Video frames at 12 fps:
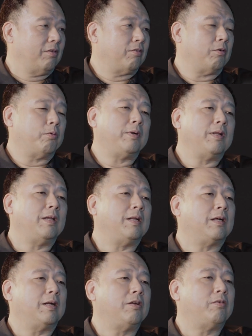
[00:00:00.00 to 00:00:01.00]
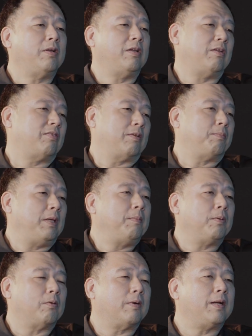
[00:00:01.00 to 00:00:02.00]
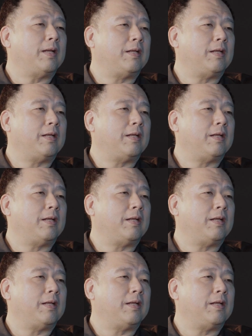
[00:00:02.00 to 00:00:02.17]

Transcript: So really, the country is the people, right?